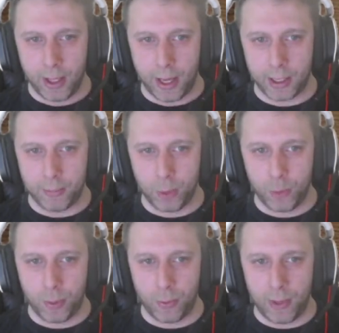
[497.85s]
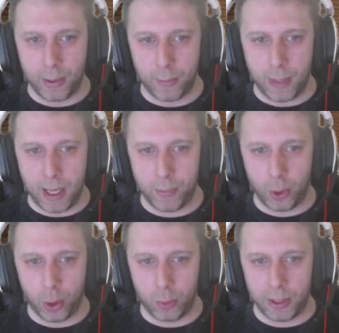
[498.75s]
I can move them around the map
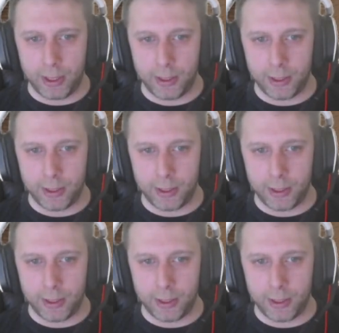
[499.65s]
normally.